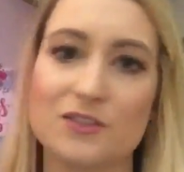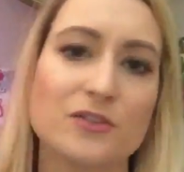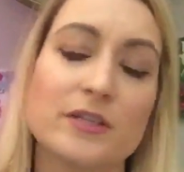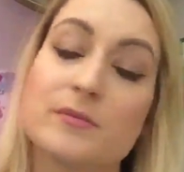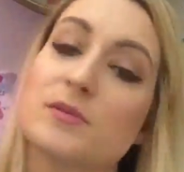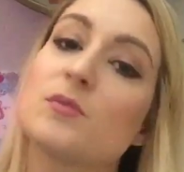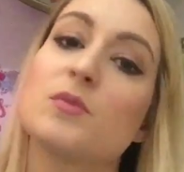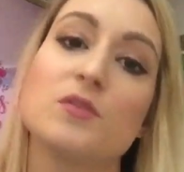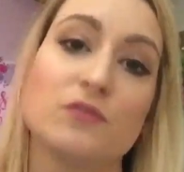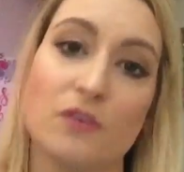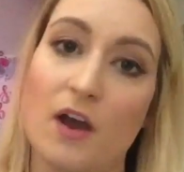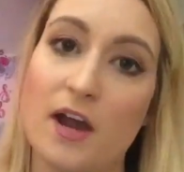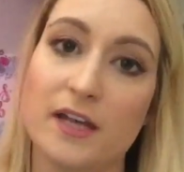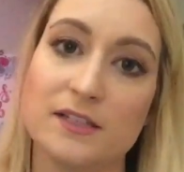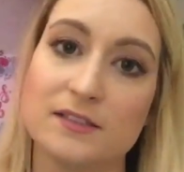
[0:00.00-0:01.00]
your lips will be
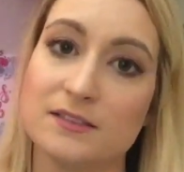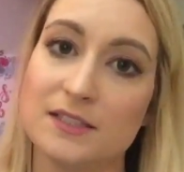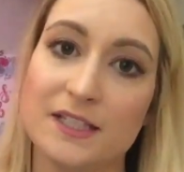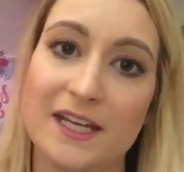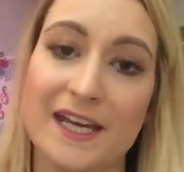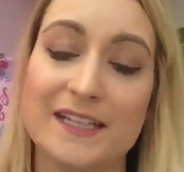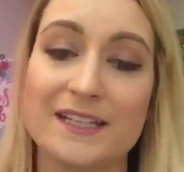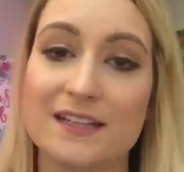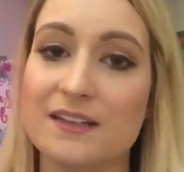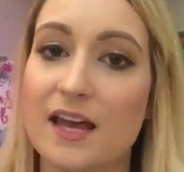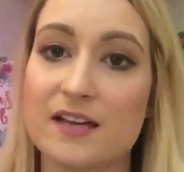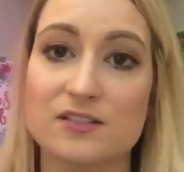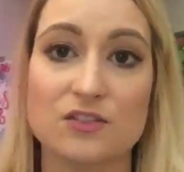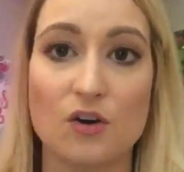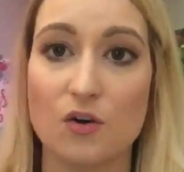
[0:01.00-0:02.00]
fine, and they
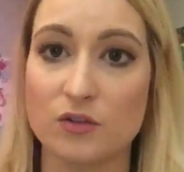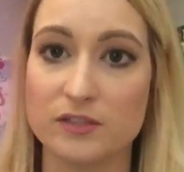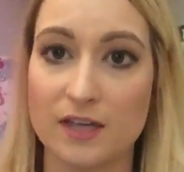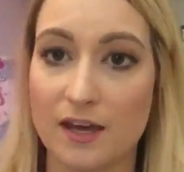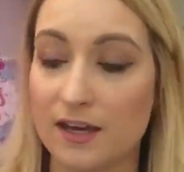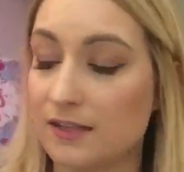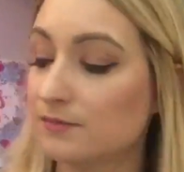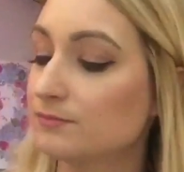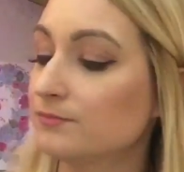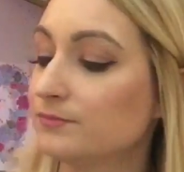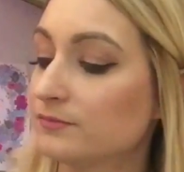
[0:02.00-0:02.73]
last all day.